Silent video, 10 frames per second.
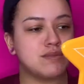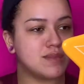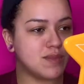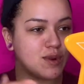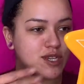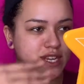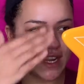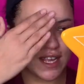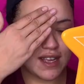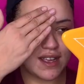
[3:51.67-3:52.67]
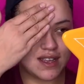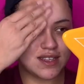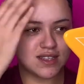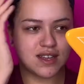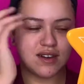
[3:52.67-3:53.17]
More shiny.
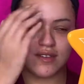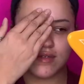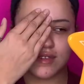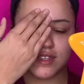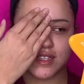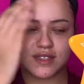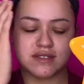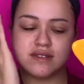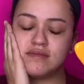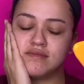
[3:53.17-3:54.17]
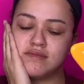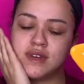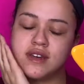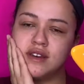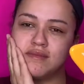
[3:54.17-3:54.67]
So we'll just,
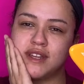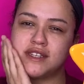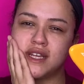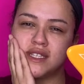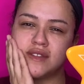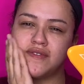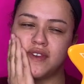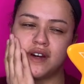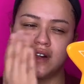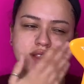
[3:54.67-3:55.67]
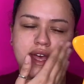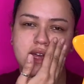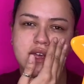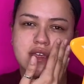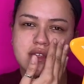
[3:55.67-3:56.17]
but it does feel
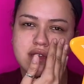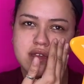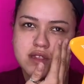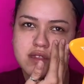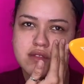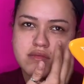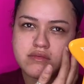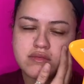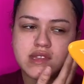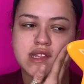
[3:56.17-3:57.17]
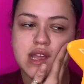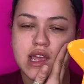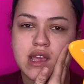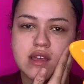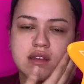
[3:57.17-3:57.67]
like
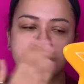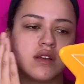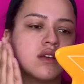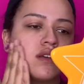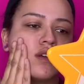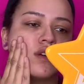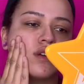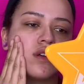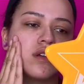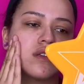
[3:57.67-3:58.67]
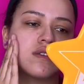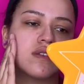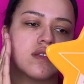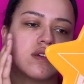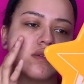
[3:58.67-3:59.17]
sticky. Just
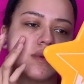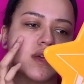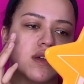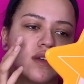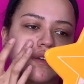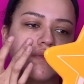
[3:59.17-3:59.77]
a little bit.